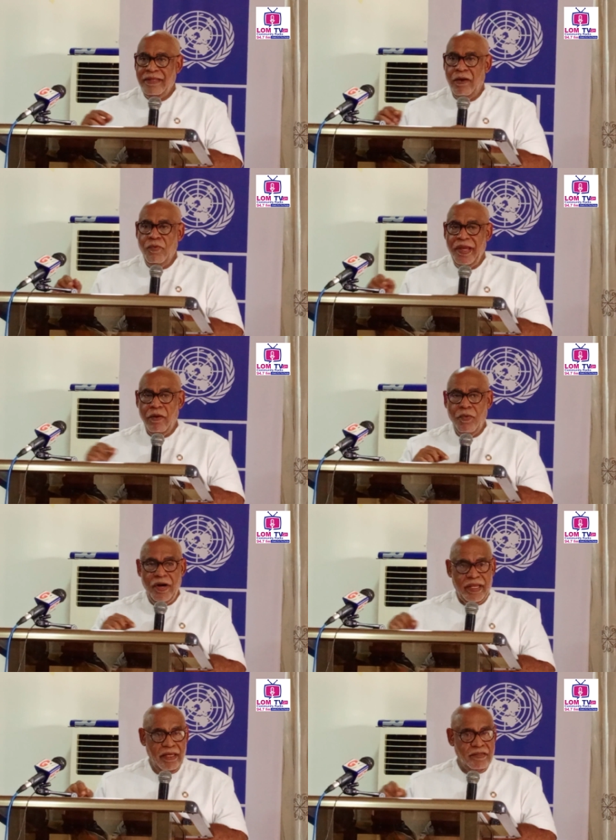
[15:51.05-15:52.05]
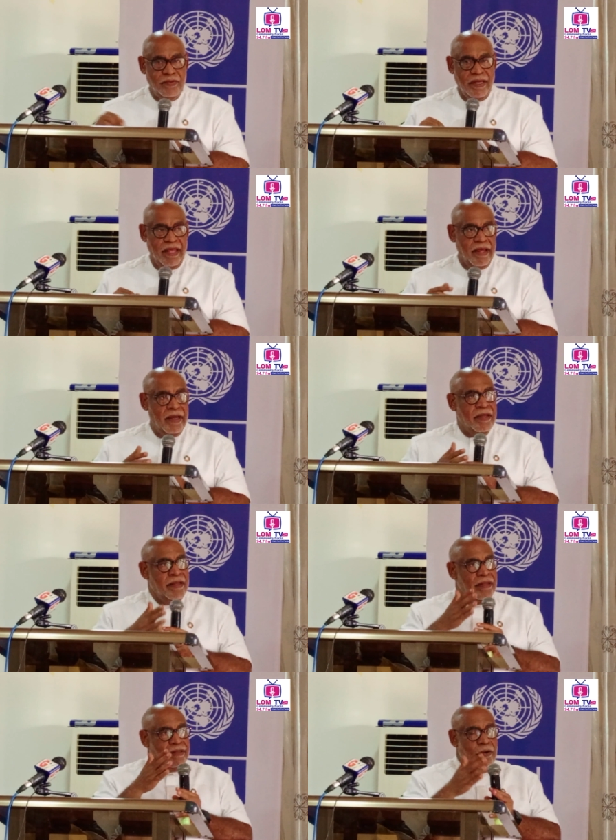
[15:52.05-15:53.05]
that we are working together,
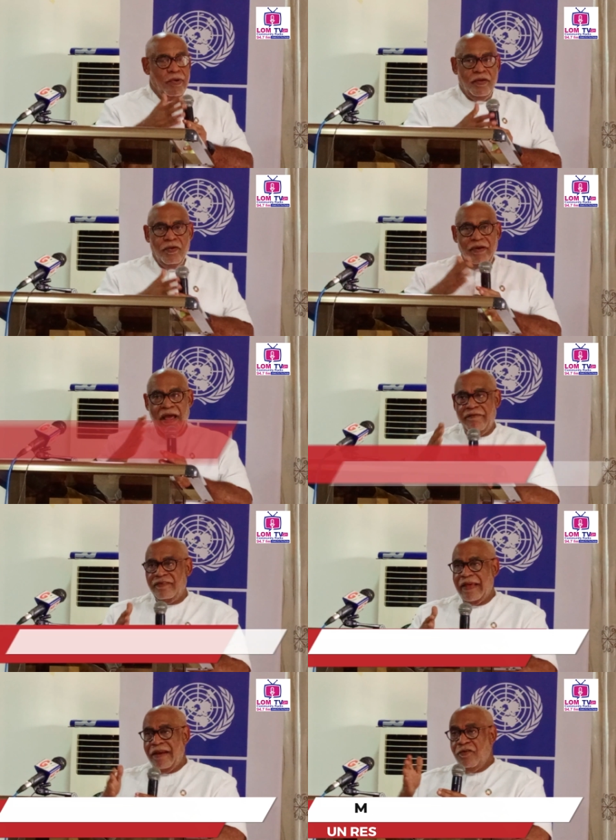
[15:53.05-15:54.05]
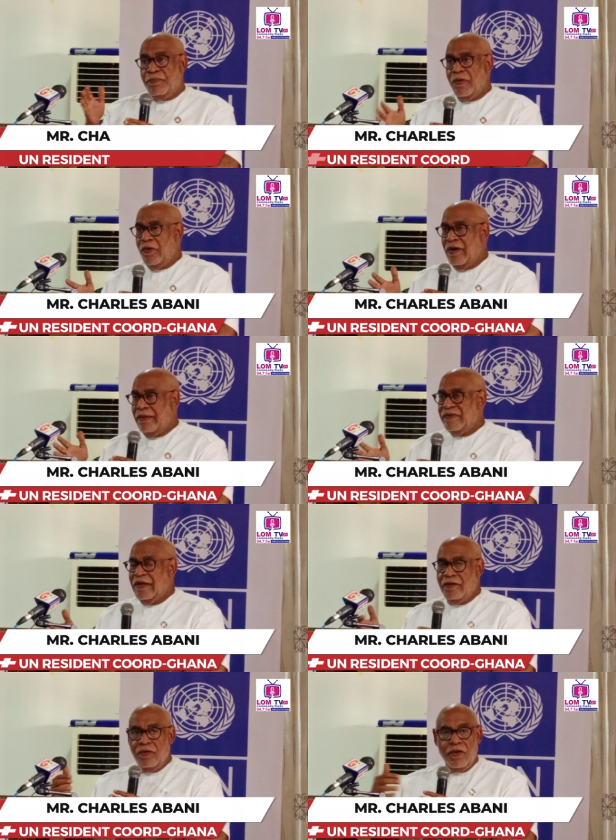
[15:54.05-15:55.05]
that we don't have siloed programs
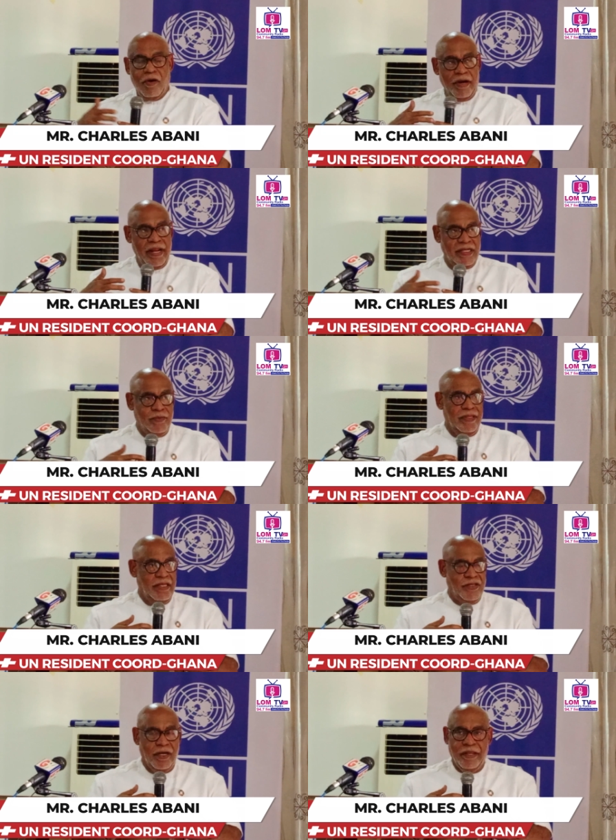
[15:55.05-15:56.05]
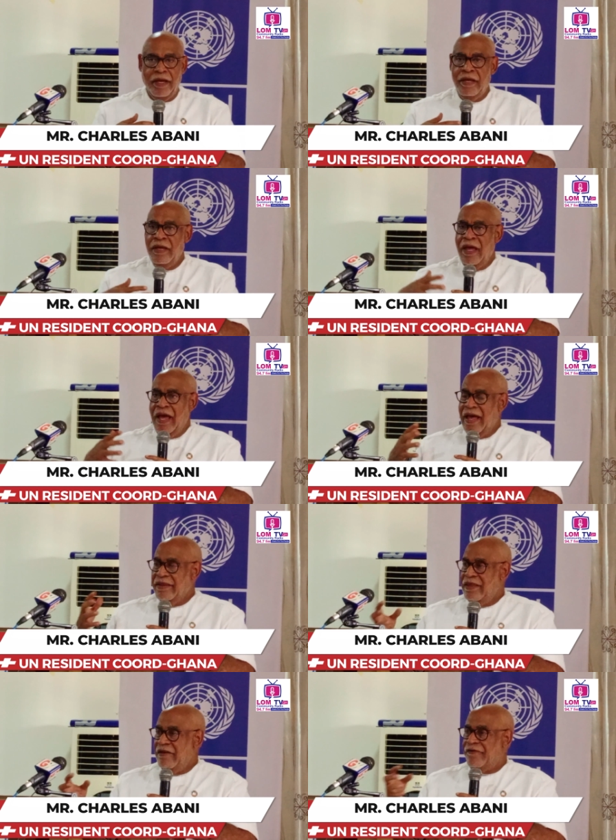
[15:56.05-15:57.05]
that don't connect with each other,
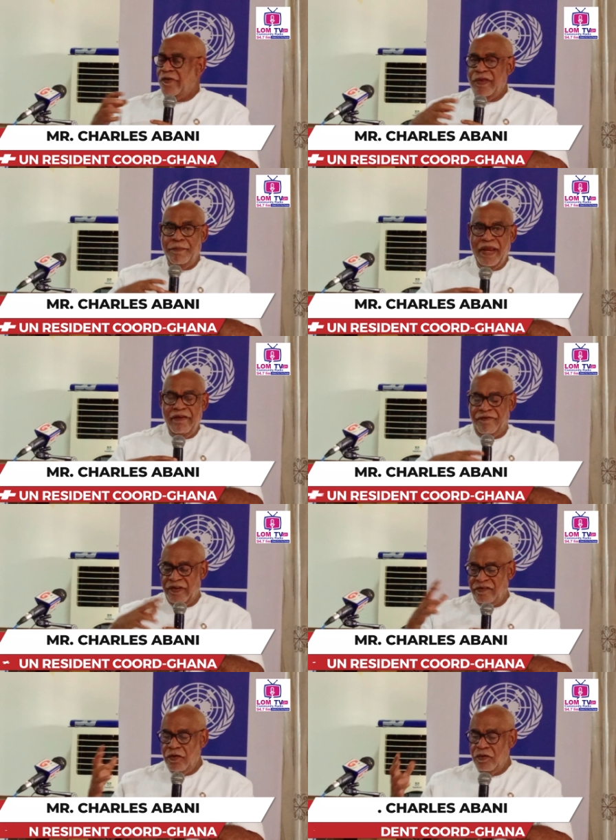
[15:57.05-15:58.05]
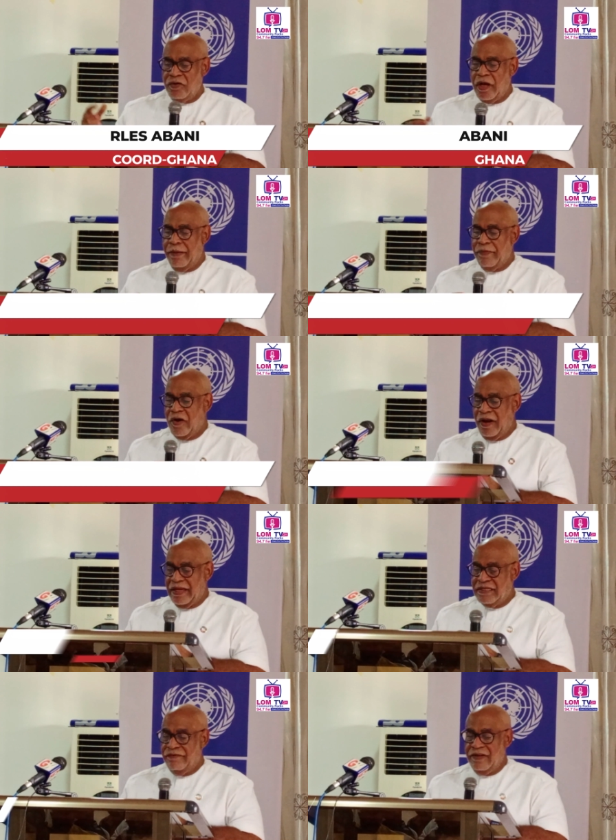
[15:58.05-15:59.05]
and therefore the benefits don't come
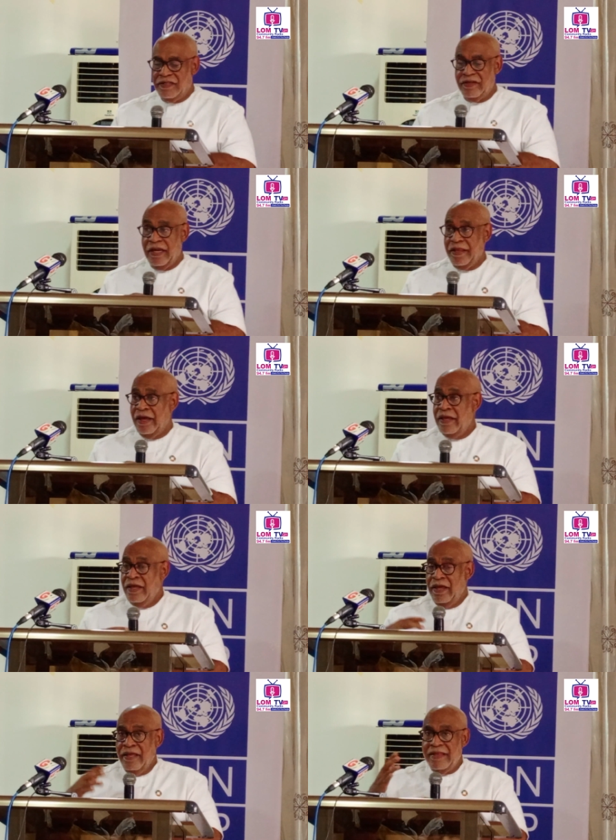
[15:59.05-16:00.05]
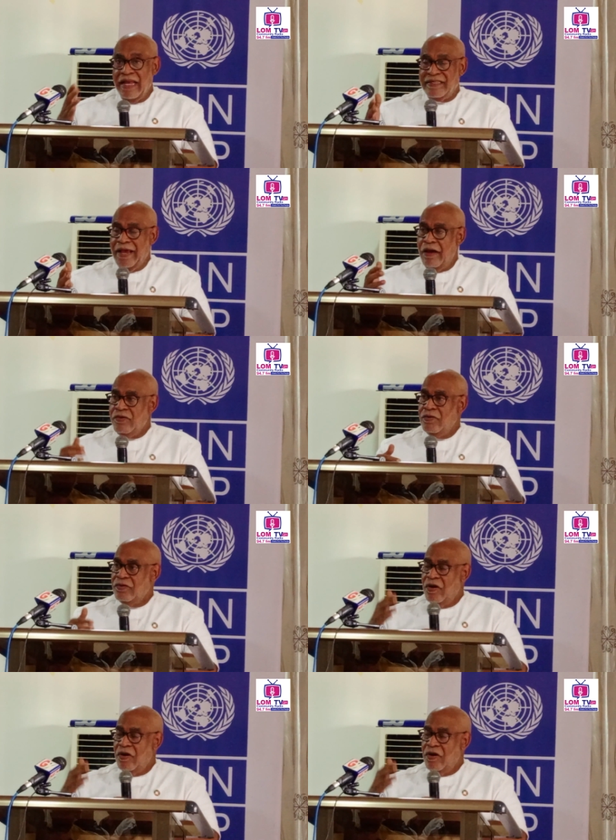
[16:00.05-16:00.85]
collectively together. That's how you